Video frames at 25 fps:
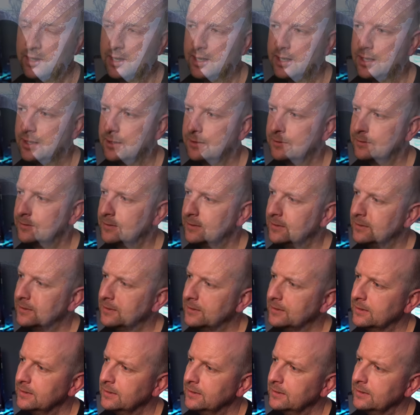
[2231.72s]
night.
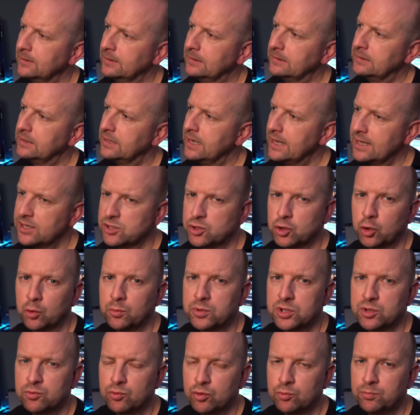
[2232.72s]
The next
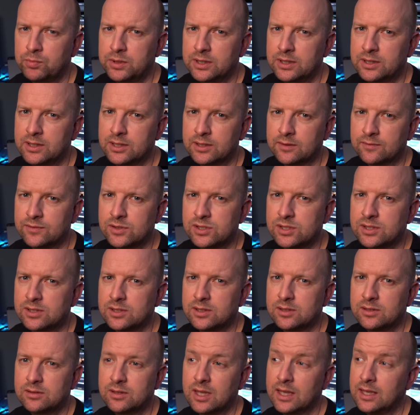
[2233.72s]
option would be to have
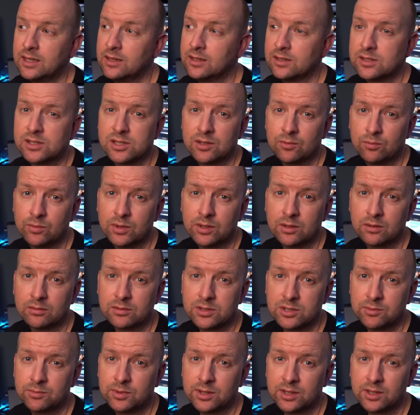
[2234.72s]
stayed at somewhere
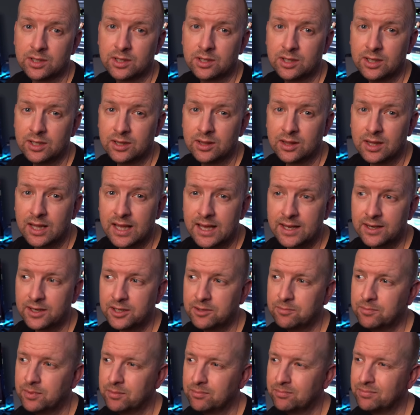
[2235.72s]
somewhere in
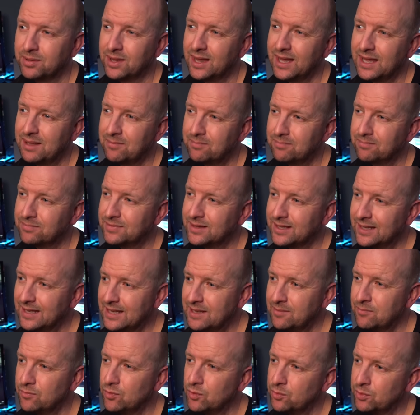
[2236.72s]
Crianlarich, but by that
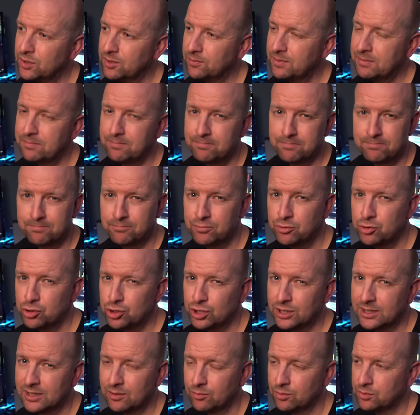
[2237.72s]
time we would have been
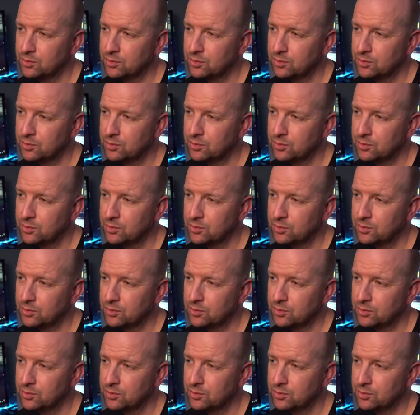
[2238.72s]
pushing it.